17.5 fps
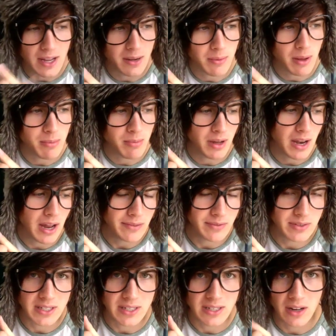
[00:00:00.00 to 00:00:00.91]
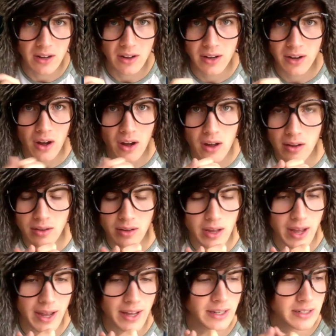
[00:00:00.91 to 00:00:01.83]
anime, but I've seen it
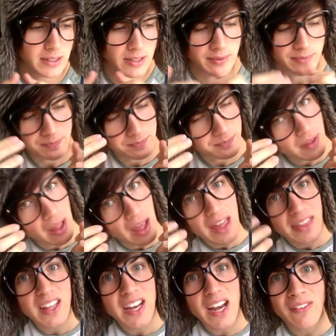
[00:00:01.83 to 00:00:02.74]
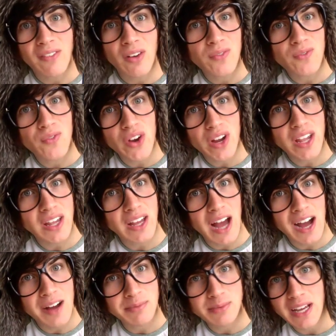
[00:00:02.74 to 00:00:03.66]
all, and they never freaking
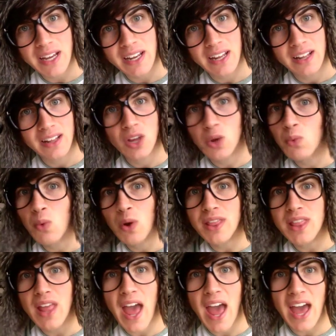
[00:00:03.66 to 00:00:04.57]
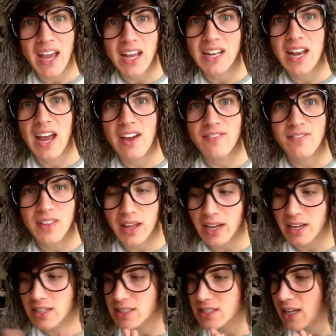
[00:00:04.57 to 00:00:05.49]
update it. Like, what the heck,
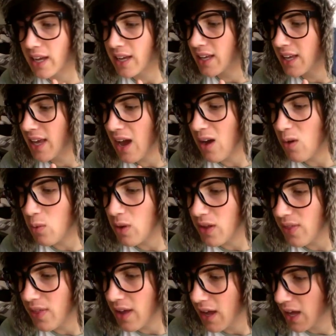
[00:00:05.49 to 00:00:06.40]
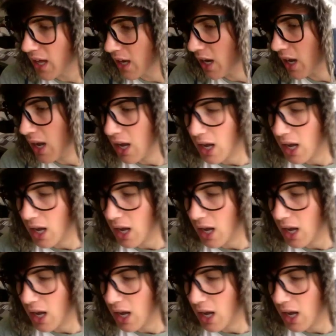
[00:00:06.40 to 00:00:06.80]
Netflix? Like, get with it.